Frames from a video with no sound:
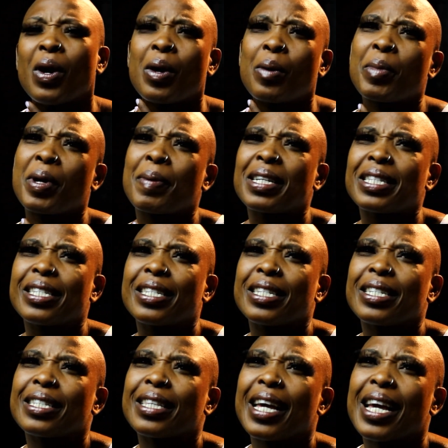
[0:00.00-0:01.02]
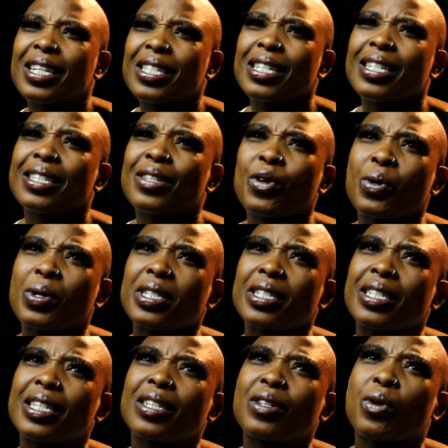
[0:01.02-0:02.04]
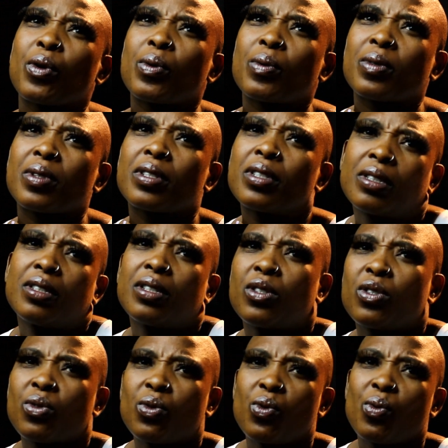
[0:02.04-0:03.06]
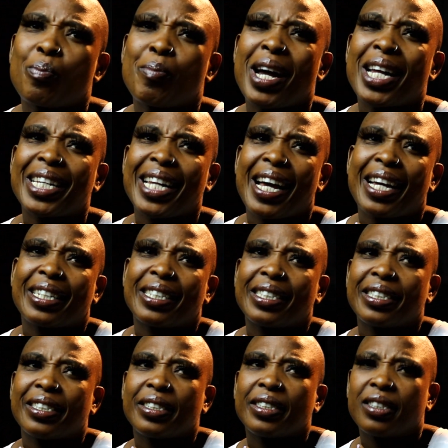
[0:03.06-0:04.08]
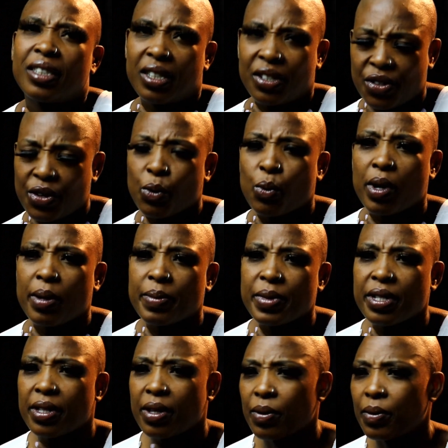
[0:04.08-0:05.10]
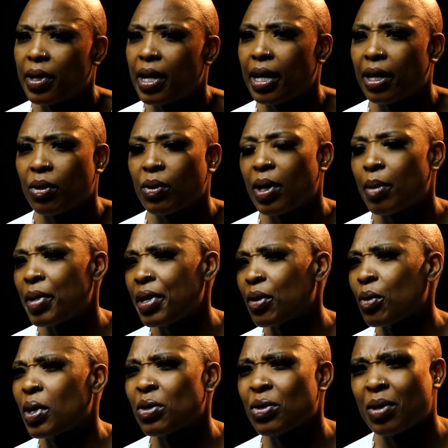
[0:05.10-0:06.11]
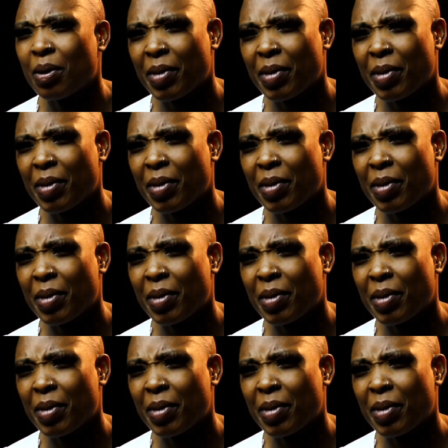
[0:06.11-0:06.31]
they actually thought, you know, in Zulu mbandane it's ringworms. They would like ringworms.